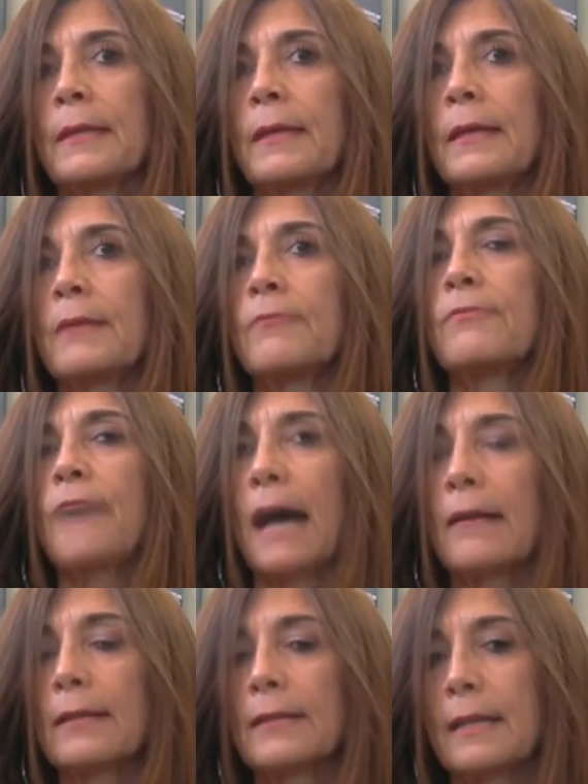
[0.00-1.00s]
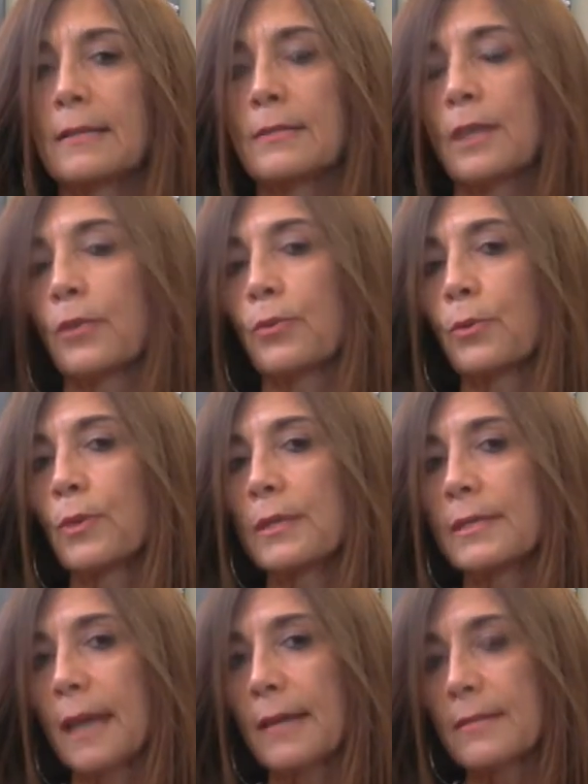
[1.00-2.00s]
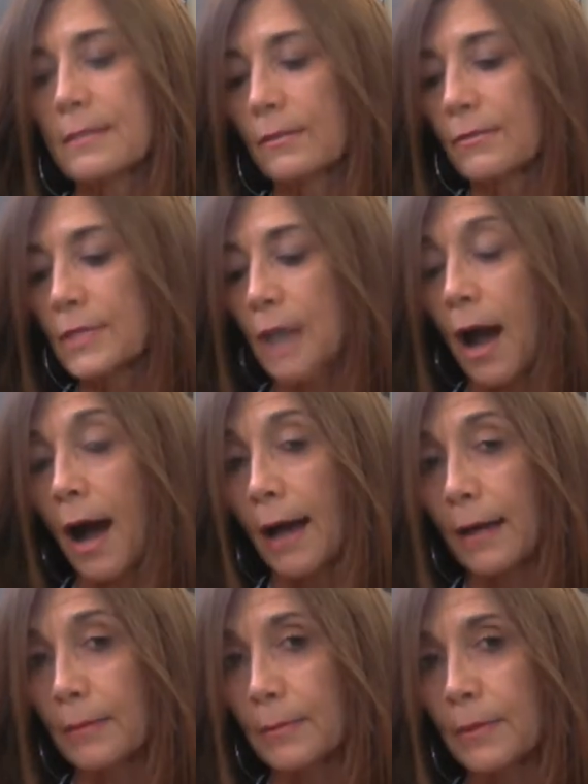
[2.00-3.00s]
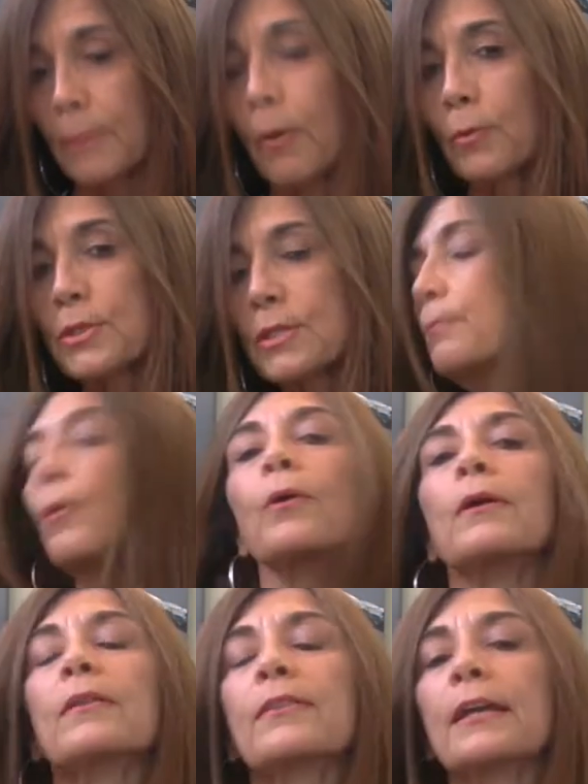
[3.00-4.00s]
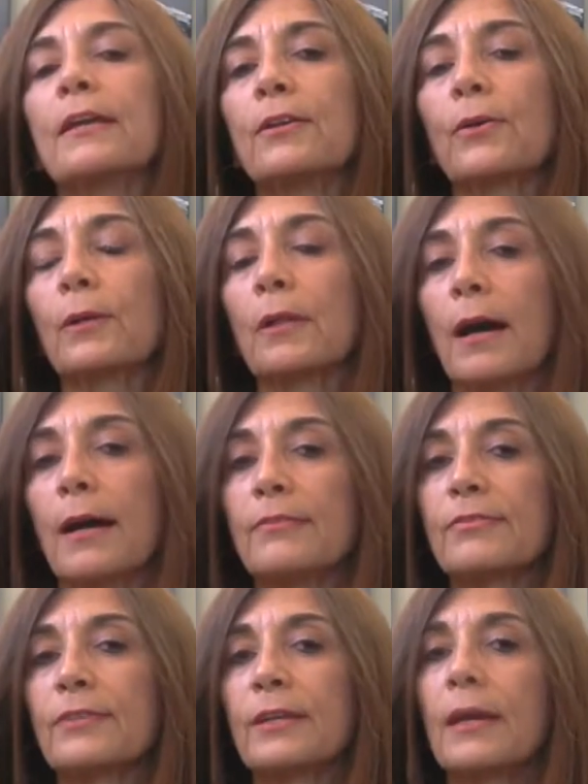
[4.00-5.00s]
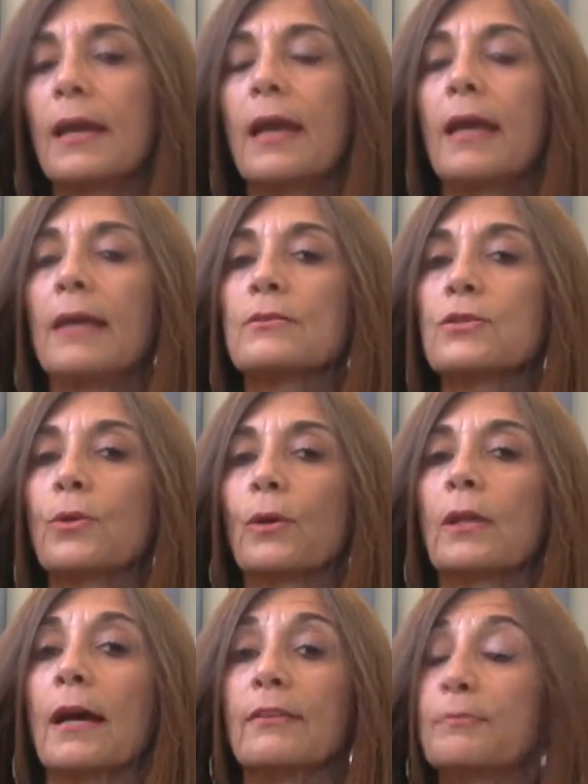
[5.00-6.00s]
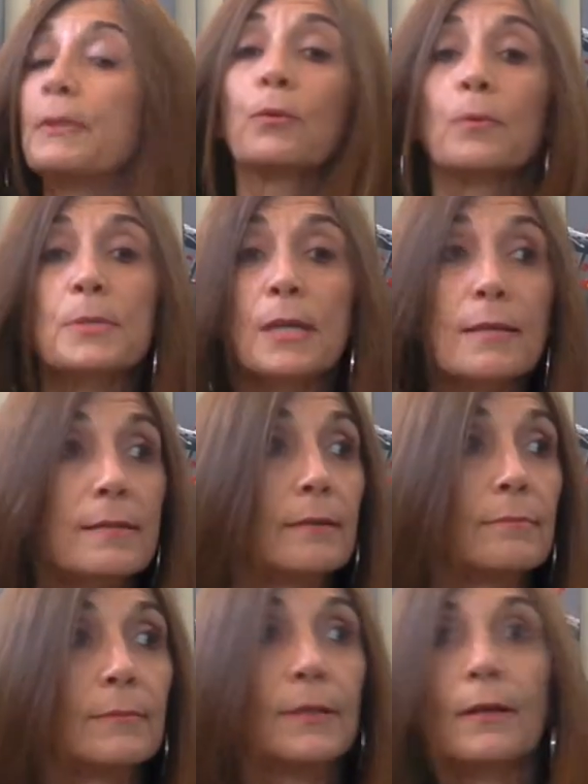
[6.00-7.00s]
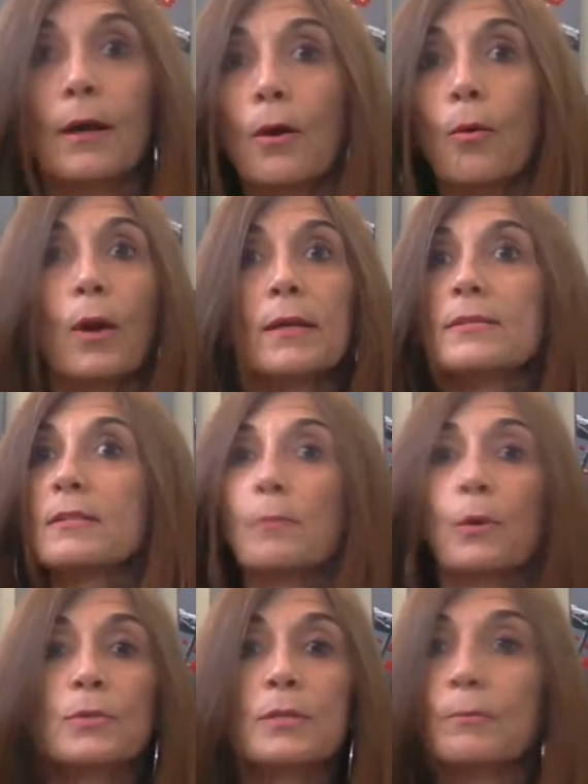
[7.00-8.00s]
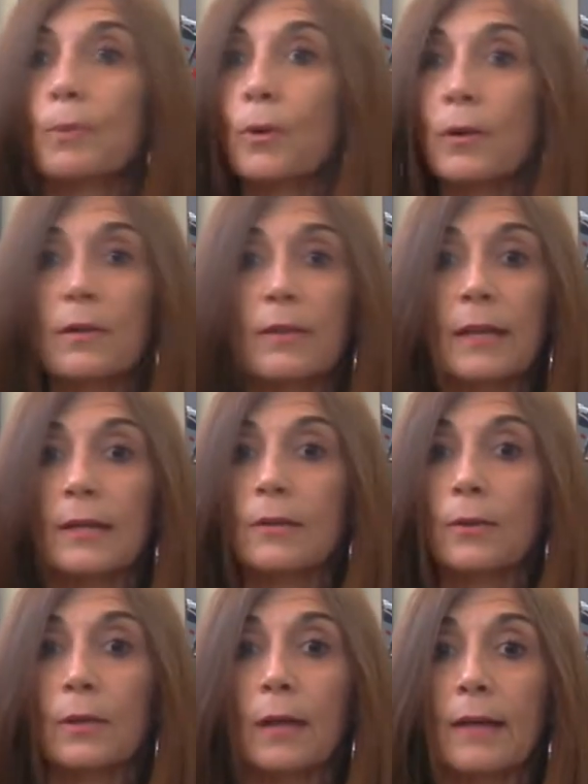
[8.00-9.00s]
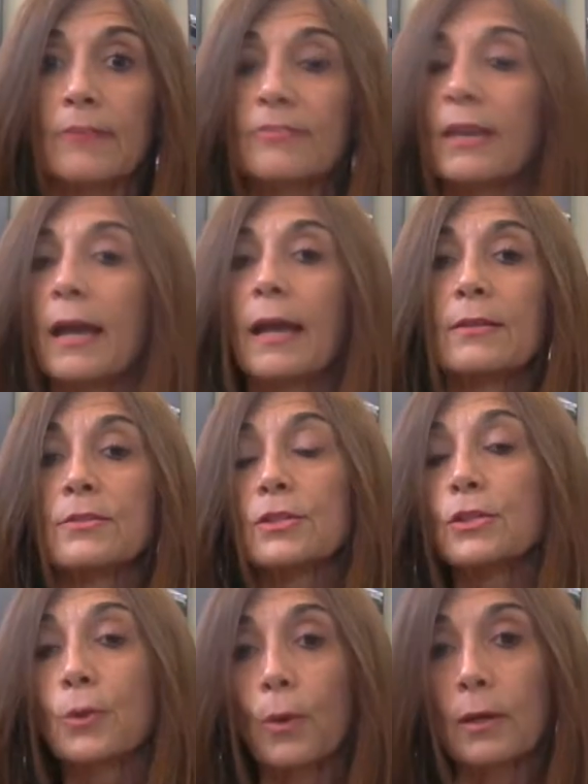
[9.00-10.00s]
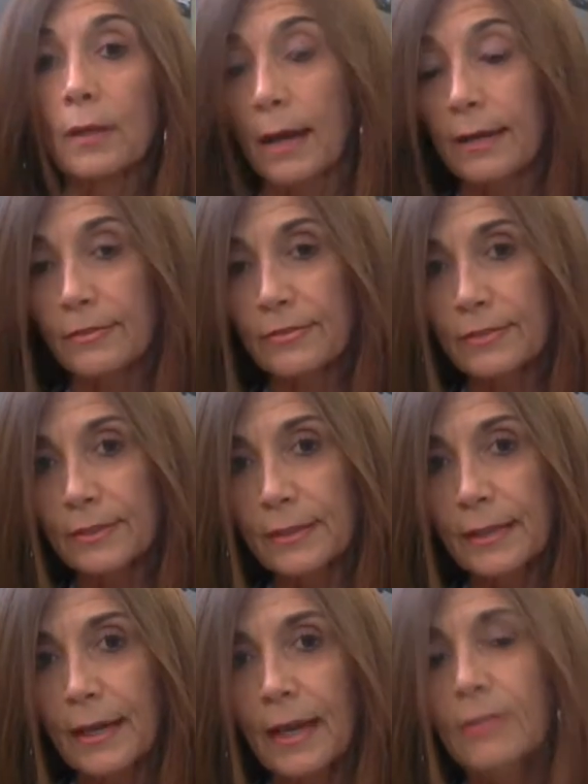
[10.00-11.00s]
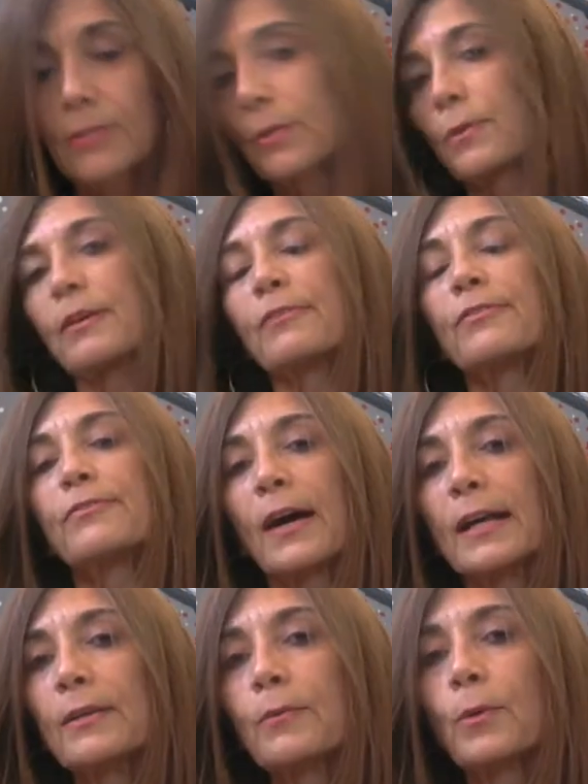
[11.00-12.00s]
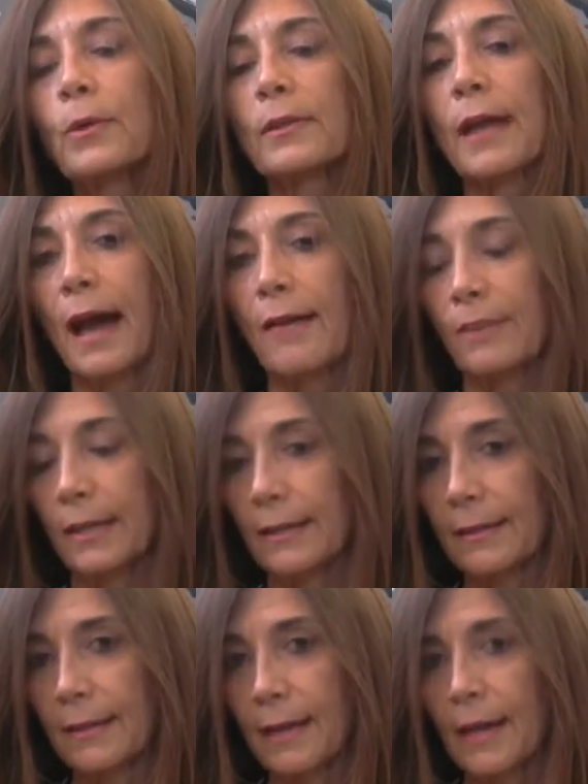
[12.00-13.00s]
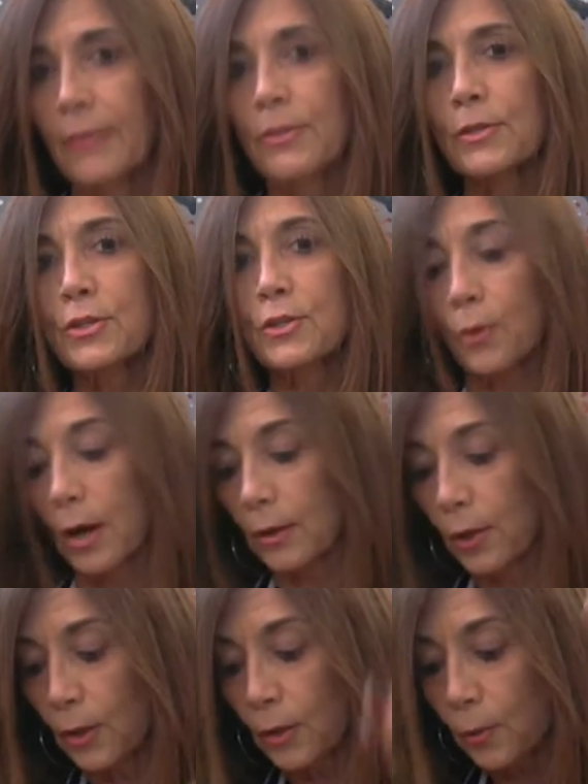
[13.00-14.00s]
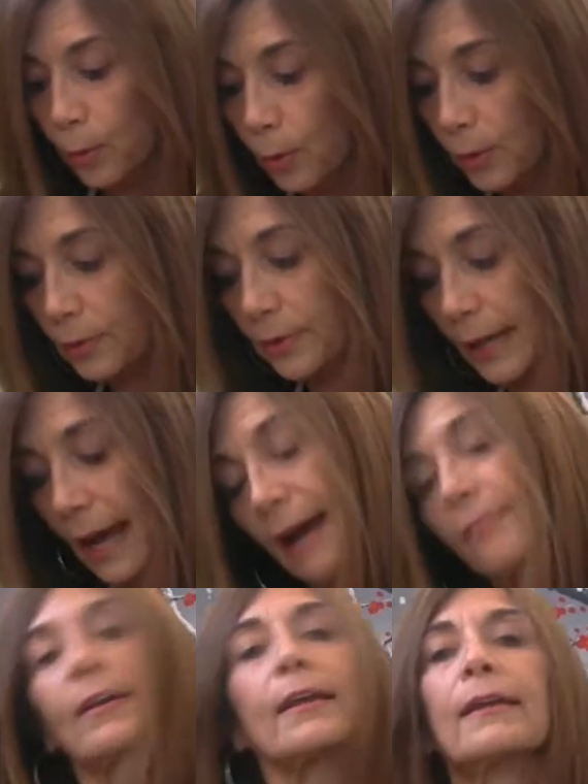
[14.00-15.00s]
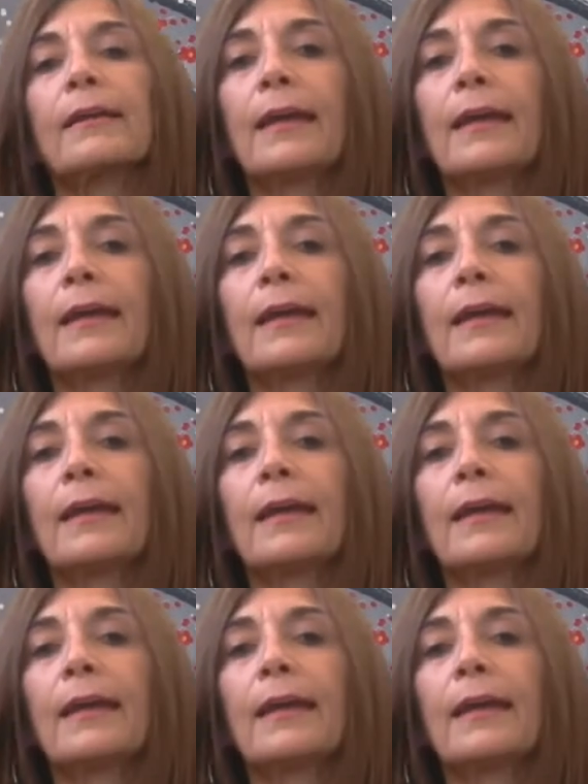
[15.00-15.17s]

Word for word: it validates that through the test of time, the most important thing in your life is your life. Bikram says it. What is the most important thing in your life? It's your life. So the fight worth having, the struggle worth having,